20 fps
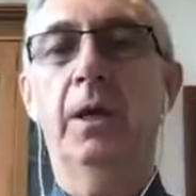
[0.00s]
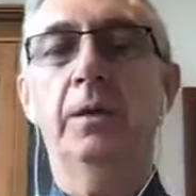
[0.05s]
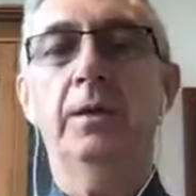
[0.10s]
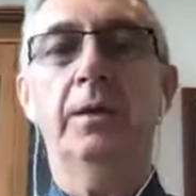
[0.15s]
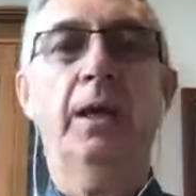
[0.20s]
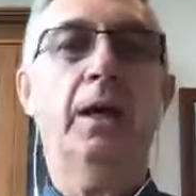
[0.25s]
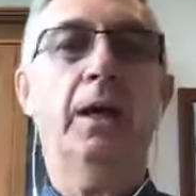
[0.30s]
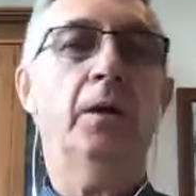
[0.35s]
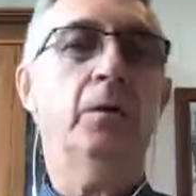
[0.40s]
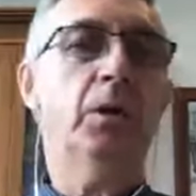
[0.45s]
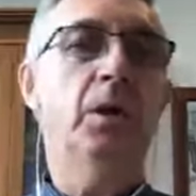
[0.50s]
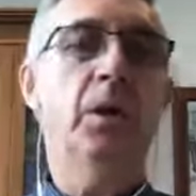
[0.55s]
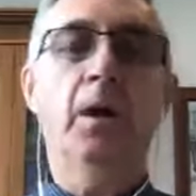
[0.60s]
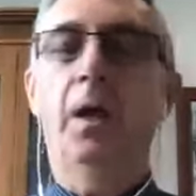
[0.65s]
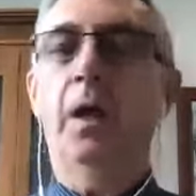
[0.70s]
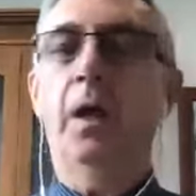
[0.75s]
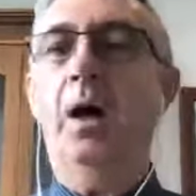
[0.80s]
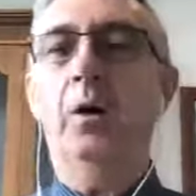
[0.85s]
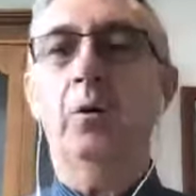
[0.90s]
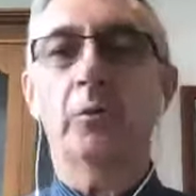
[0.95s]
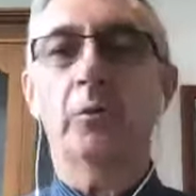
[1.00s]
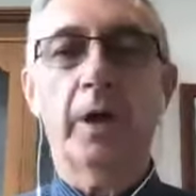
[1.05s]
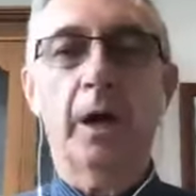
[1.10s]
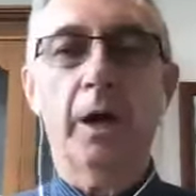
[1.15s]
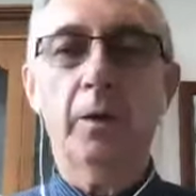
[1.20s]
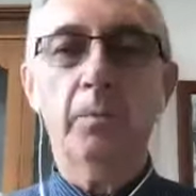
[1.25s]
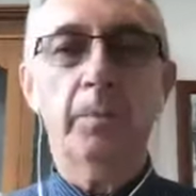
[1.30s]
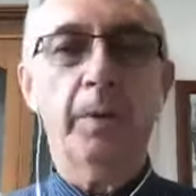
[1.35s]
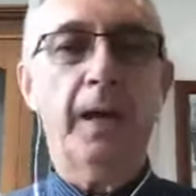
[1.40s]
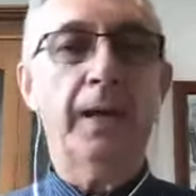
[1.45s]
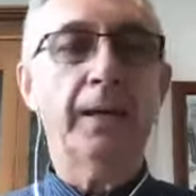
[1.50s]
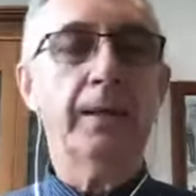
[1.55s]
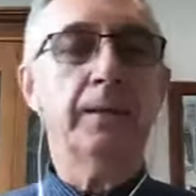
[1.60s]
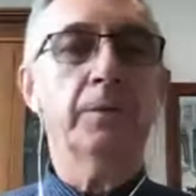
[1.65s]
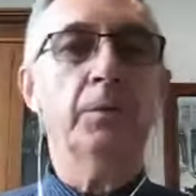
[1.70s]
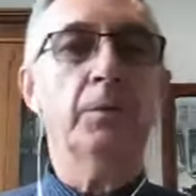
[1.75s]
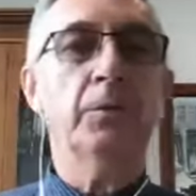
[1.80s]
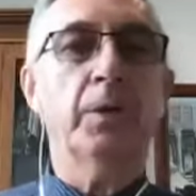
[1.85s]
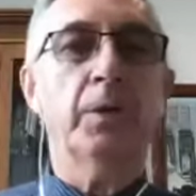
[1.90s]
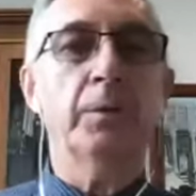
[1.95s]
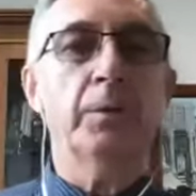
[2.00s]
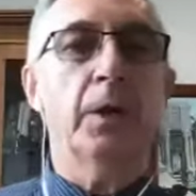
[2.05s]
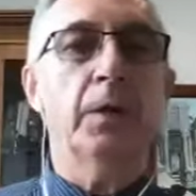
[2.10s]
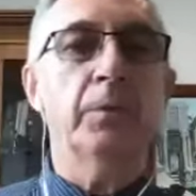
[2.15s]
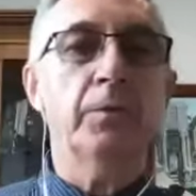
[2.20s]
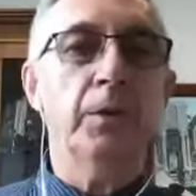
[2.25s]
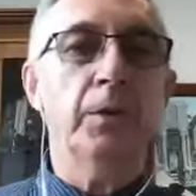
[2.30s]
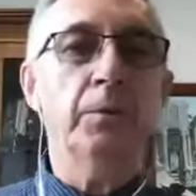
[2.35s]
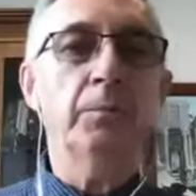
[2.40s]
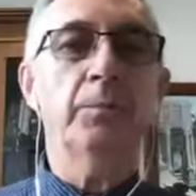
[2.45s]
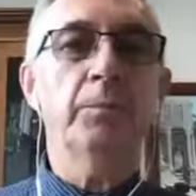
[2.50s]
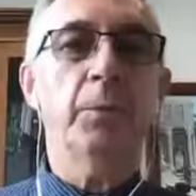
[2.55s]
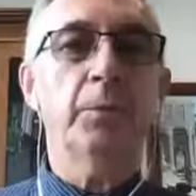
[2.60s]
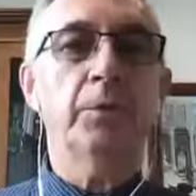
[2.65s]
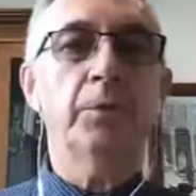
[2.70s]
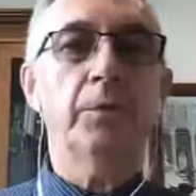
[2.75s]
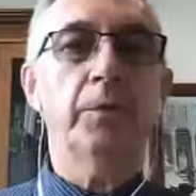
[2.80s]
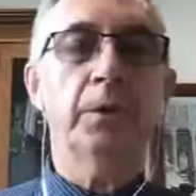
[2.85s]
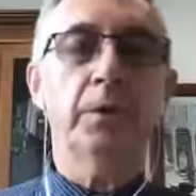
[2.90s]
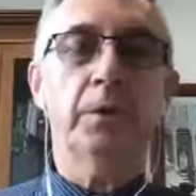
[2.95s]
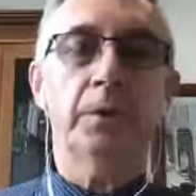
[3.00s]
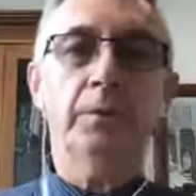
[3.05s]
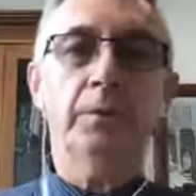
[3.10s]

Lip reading: Now, I'll go back because I didn't put the...